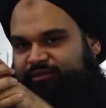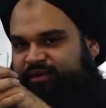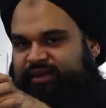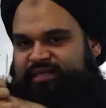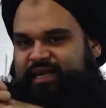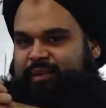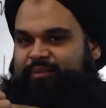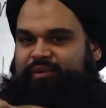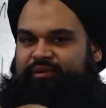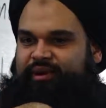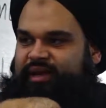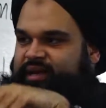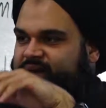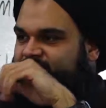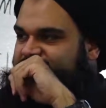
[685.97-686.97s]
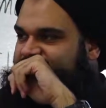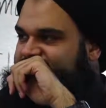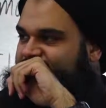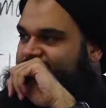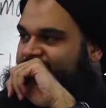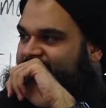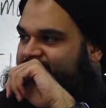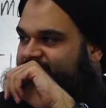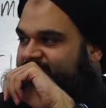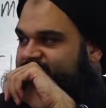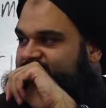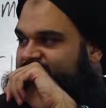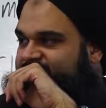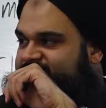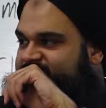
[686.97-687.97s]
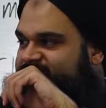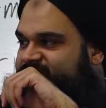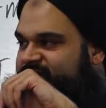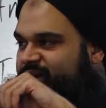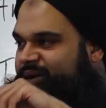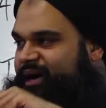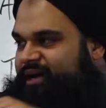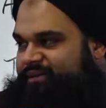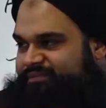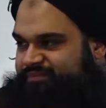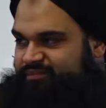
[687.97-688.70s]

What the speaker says: for example, right, al-istiwa, al-arsh istawa,